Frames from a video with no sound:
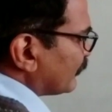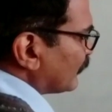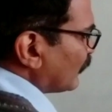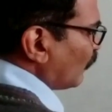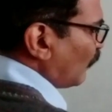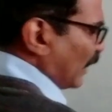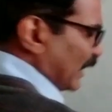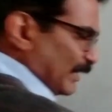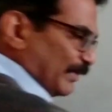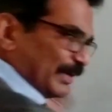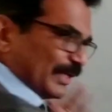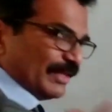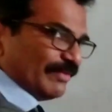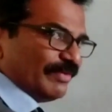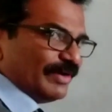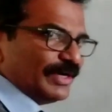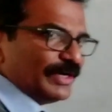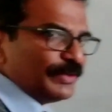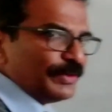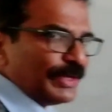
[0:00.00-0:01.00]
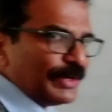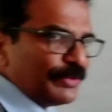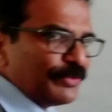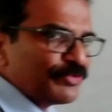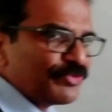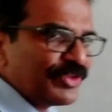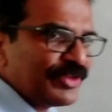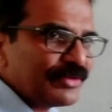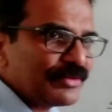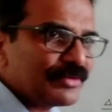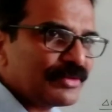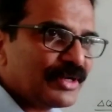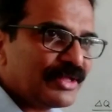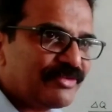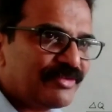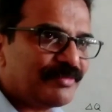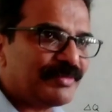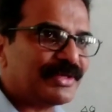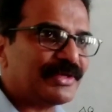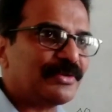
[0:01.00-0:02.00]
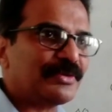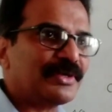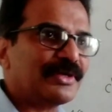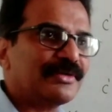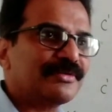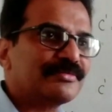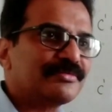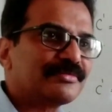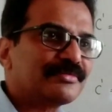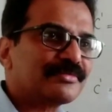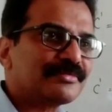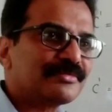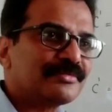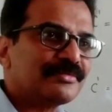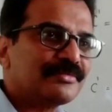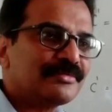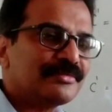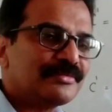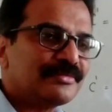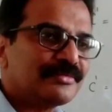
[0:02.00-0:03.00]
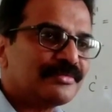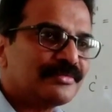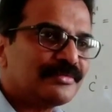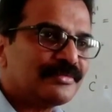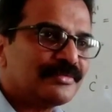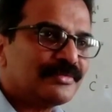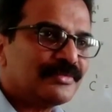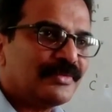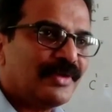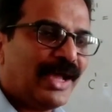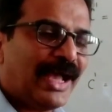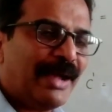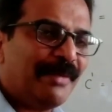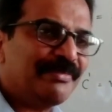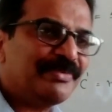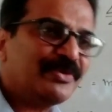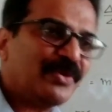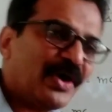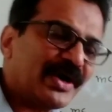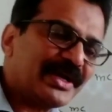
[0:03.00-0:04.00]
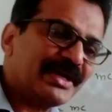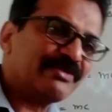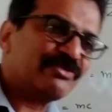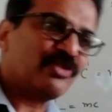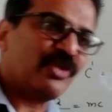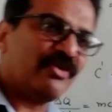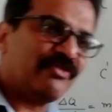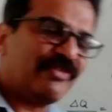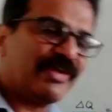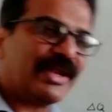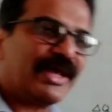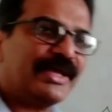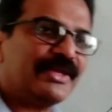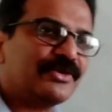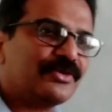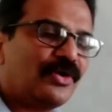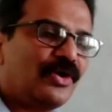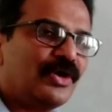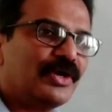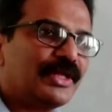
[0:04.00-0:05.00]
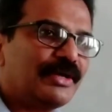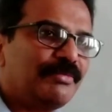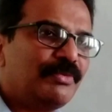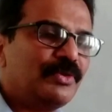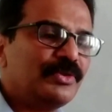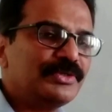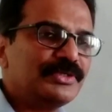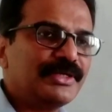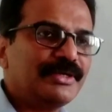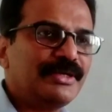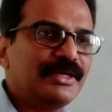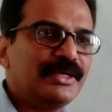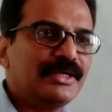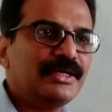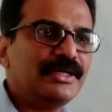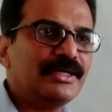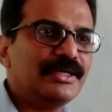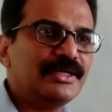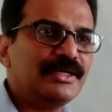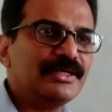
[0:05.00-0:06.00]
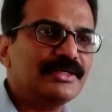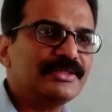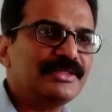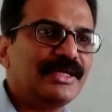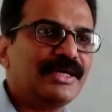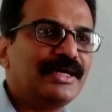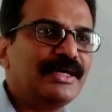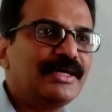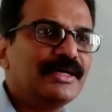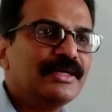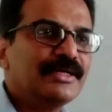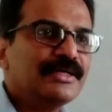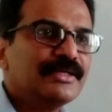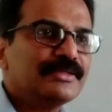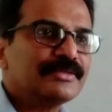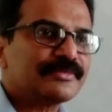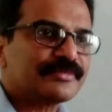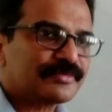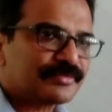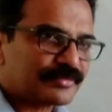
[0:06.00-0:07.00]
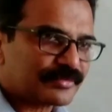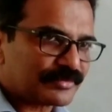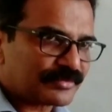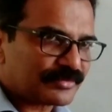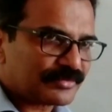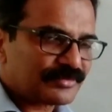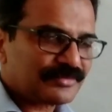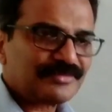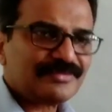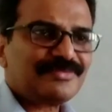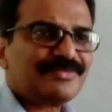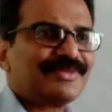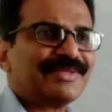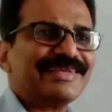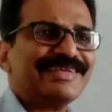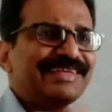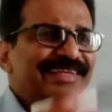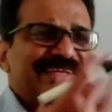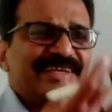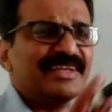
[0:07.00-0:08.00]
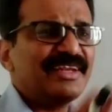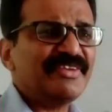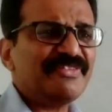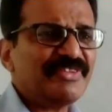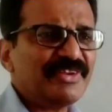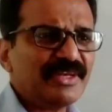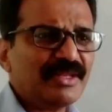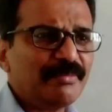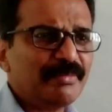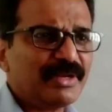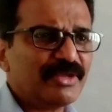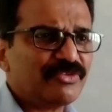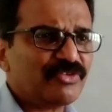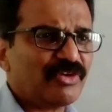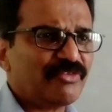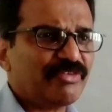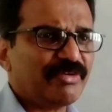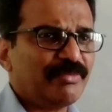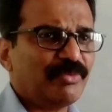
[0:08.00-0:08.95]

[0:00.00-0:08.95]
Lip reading: Whatever the word you are using, doesn't matter. Okay. I'm talking so far. I told about the increase in temperature of a